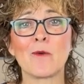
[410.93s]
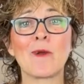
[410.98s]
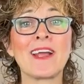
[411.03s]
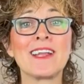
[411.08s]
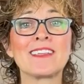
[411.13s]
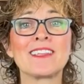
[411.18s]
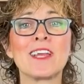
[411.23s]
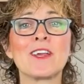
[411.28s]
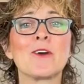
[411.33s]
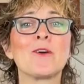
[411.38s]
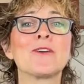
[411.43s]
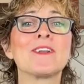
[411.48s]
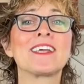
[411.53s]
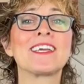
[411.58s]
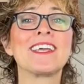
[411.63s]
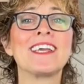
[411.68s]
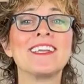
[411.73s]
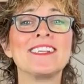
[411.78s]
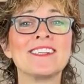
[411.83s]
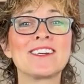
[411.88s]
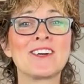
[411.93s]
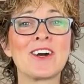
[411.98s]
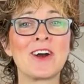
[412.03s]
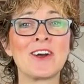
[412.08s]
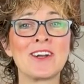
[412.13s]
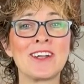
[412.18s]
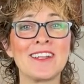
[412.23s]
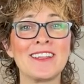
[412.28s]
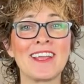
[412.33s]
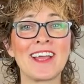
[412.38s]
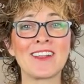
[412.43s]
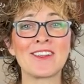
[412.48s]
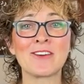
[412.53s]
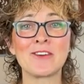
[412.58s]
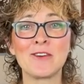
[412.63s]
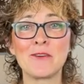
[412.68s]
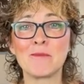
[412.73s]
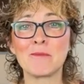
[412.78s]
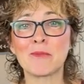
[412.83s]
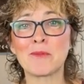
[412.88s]
right? They go to kindergarten, they
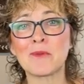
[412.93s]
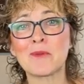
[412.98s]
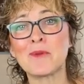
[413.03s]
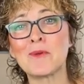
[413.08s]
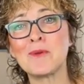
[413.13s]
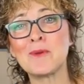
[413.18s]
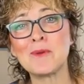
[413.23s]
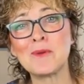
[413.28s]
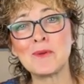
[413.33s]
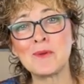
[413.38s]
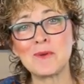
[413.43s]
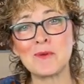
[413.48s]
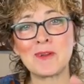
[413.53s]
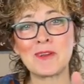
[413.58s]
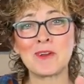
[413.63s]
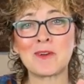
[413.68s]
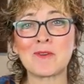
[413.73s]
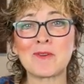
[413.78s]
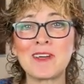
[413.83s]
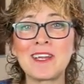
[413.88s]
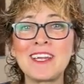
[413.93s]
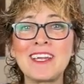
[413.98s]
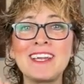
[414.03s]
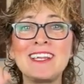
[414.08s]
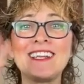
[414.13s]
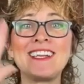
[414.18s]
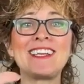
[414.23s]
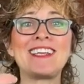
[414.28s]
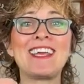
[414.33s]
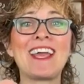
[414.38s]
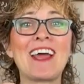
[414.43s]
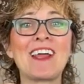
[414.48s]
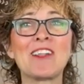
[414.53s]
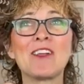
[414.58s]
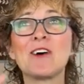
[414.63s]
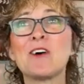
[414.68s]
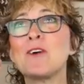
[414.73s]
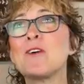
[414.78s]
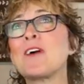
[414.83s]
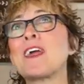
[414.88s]
learn blue and green and
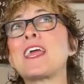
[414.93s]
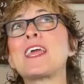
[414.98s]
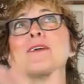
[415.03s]
yellow,